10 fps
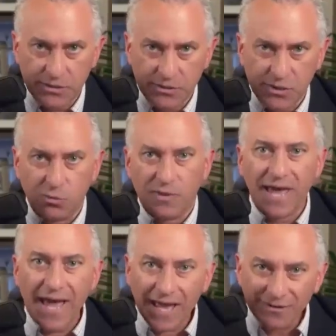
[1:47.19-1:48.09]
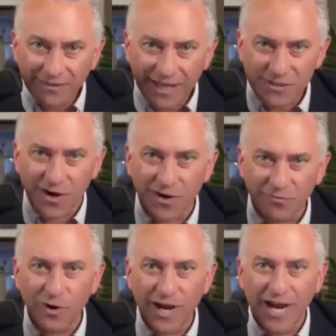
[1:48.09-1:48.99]
So with that as our
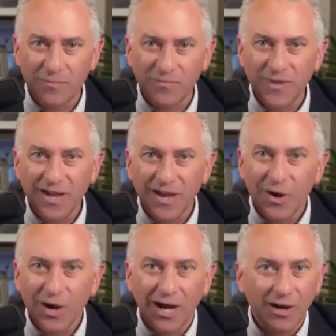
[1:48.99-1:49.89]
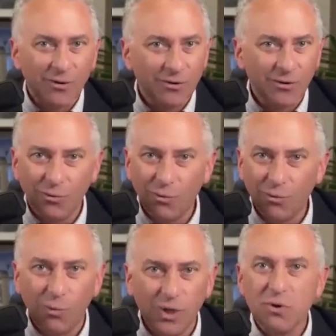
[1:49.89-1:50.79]
frame,
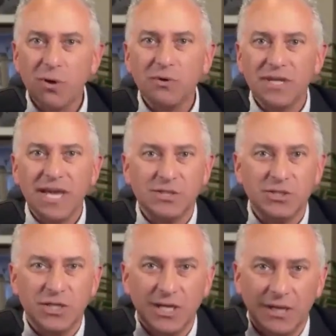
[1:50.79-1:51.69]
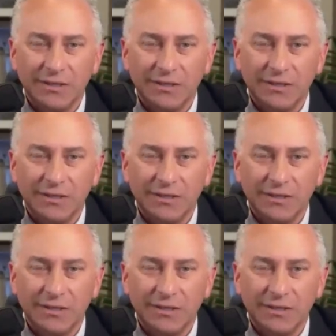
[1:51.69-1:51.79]
what's wrong with ESG?